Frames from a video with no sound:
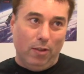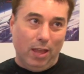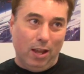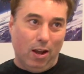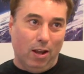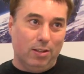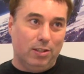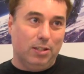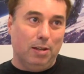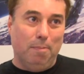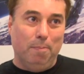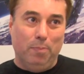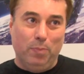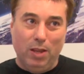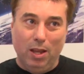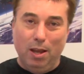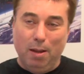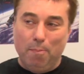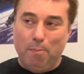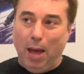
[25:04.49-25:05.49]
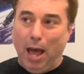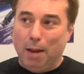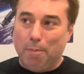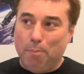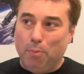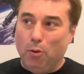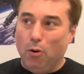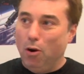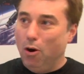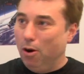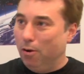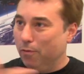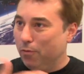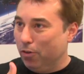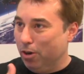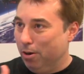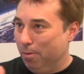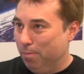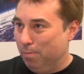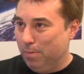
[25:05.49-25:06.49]
They got some bad port
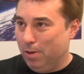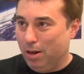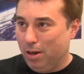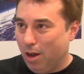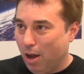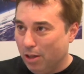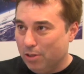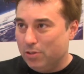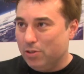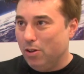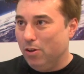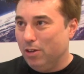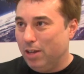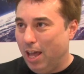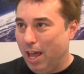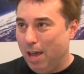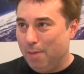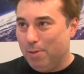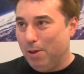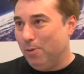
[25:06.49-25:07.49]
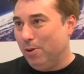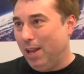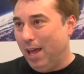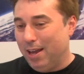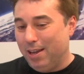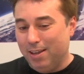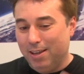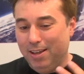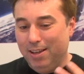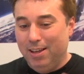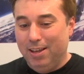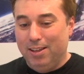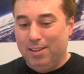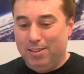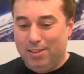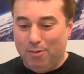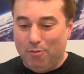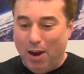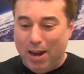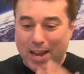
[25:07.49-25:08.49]
from a console game. They were like
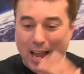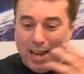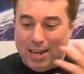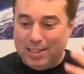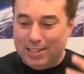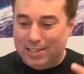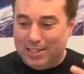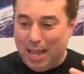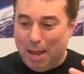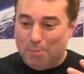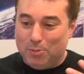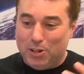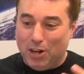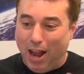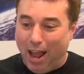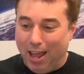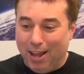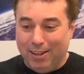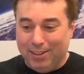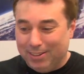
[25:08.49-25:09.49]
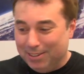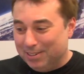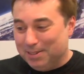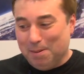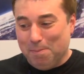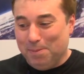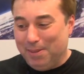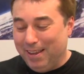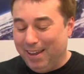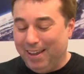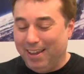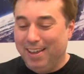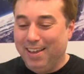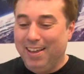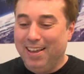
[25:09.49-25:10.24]
the redheaded stepchild or something.